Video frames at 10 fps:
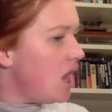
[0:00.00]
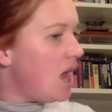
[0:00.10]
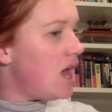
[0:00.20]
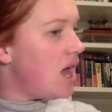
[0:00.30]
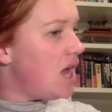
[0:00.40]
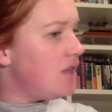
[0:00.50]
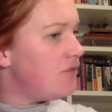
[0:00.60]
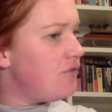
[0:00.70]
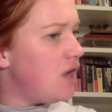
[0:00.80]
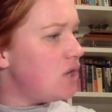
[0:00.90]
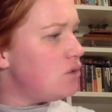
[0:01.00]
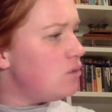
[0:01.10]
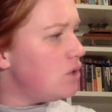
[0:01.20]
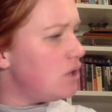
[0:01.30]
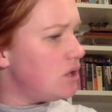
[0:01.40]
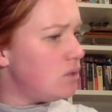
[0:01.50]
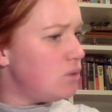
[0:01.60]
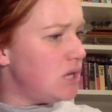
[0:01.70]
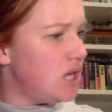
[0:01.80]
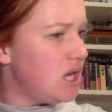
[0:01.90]
And the final word that
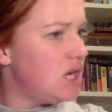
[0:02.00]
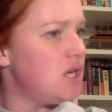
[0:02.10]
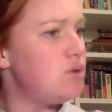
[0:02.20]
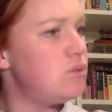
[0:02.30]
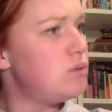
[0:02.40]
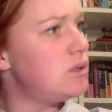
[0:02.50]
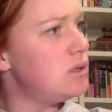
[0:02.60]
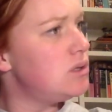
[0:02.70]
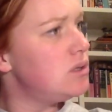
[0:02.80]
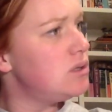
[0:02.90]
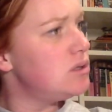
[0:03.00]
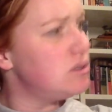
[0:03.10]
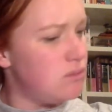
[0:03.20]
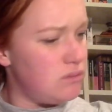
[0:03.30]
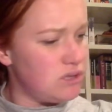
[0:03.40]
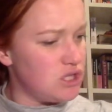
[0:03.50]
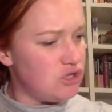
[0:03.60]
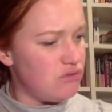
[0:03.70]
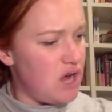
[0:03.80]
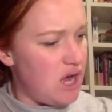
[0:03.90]
we had was, what was it?
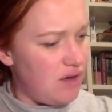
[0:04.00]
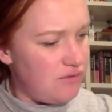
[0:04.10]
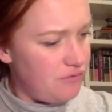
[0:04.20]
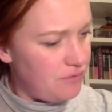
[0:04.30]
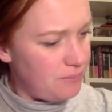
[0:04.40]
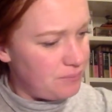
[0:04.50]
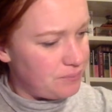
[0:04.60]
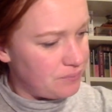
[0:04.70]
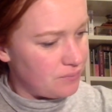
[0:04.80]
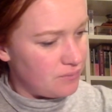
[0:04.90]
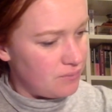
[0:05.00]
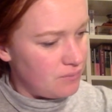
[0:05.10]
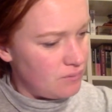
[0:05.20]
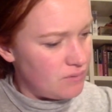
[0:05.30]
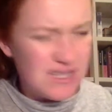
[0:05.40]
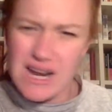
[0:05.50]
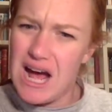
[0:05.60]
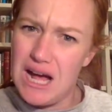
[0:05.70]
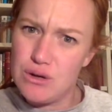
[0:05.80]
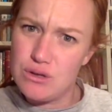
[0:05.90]
Giraffe. Is that a
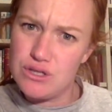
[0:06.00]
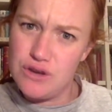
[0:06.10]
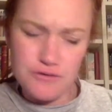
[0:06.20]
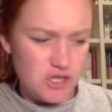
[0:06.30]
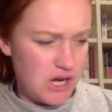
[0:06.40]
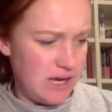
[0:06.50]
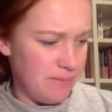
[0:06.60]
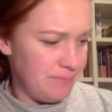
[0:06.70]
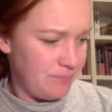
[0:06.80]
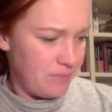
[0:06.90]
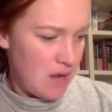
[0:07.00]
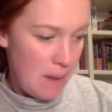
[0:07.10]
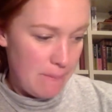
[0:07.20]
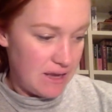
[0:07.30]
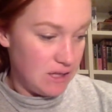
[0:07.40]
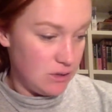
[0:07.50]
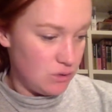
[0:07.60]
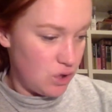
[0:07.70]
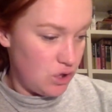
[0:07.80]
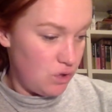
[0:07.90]
hard or a soft G? Make a little
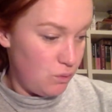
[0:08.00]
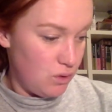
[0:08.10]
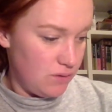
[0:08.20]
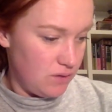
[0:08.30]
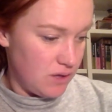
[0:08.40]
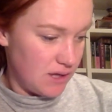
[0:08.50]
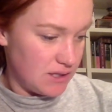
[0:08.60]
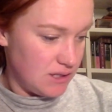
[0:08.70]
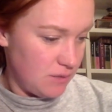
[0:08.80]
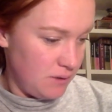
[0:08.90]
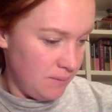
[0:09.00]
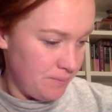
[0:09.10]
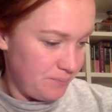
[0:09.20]
note in your book if you'd like to tell me.